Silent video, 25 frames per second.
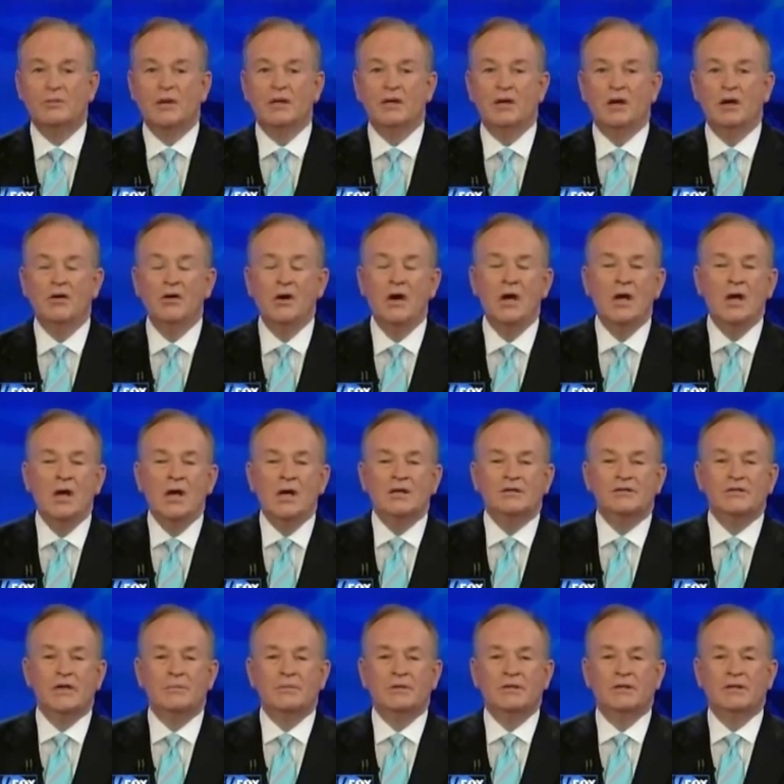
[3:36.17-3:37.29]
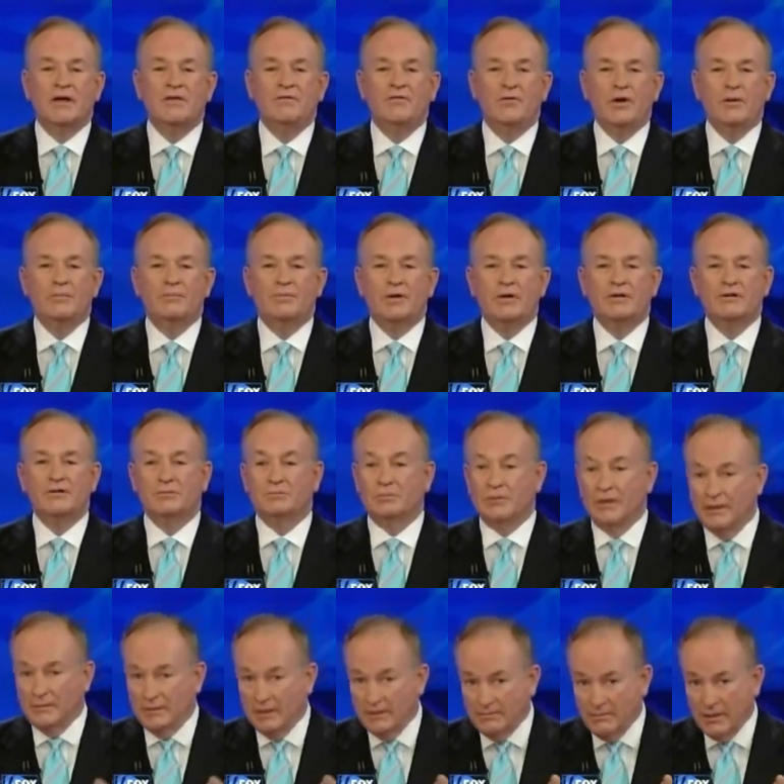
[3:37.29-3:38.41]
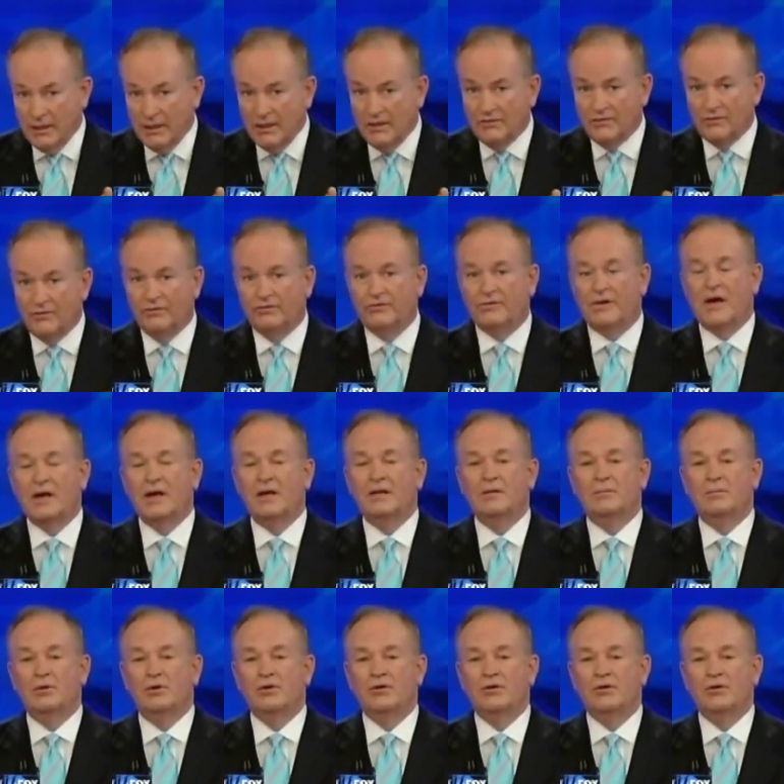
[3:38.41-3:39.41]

As you may know, some in the left wing press are blaming me for inciting the